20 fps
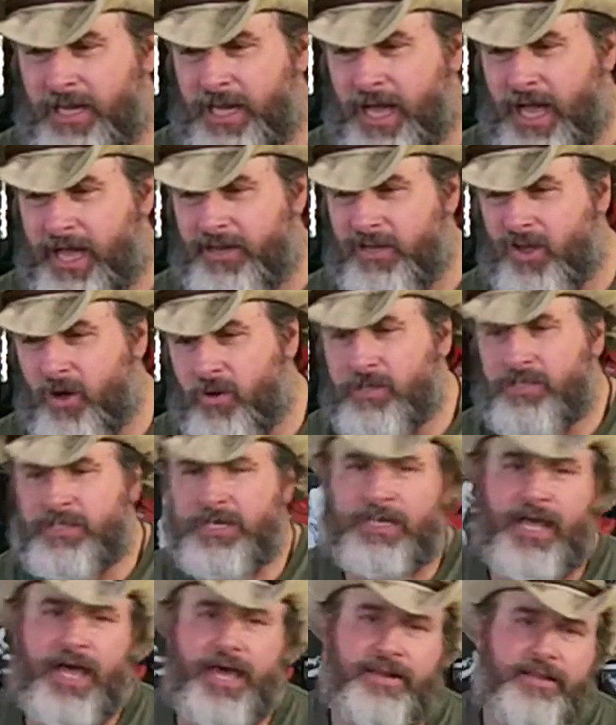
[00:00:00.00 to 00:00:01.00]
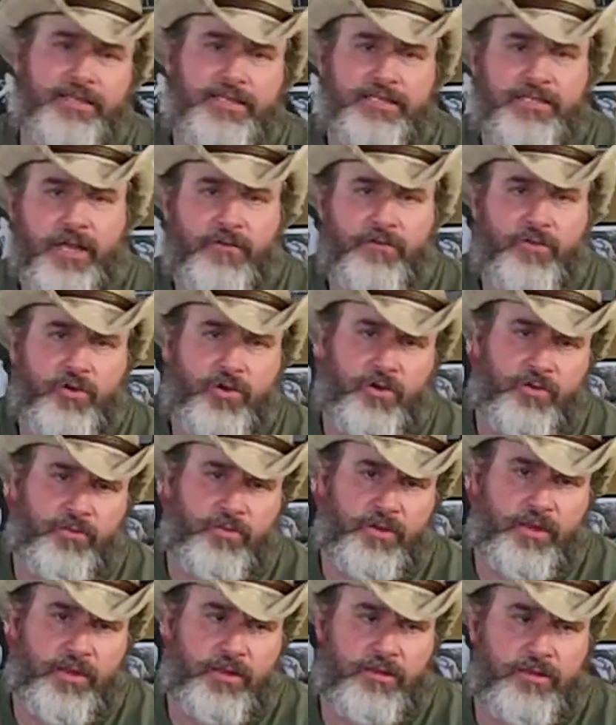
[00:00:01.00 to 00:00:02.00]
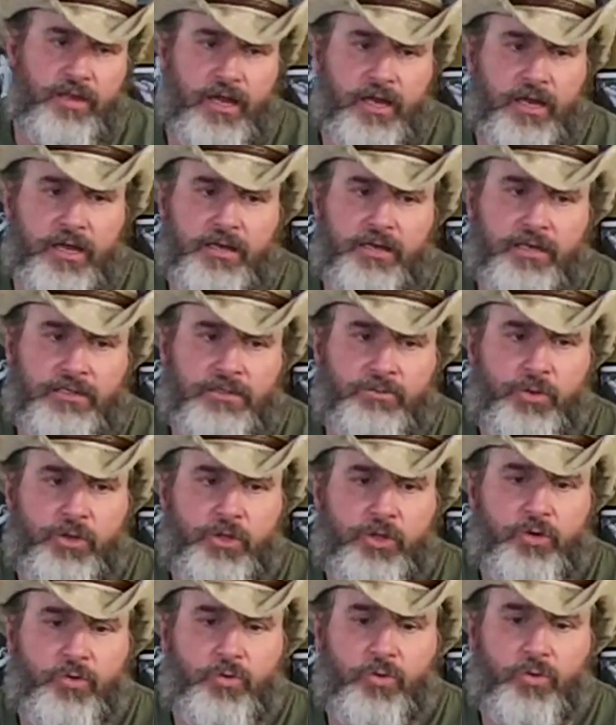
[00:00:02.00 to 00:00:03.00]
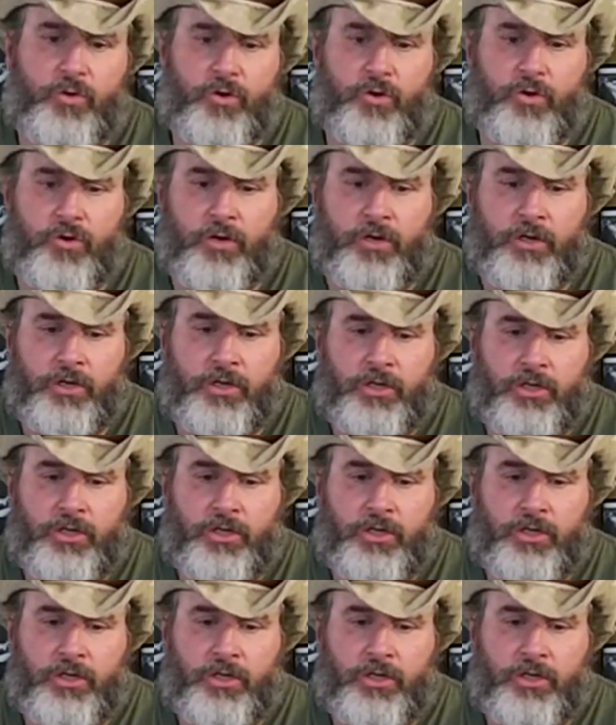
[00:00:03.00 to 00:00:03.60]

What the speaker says: I noticed a lot of this stuff couldn't be done when you were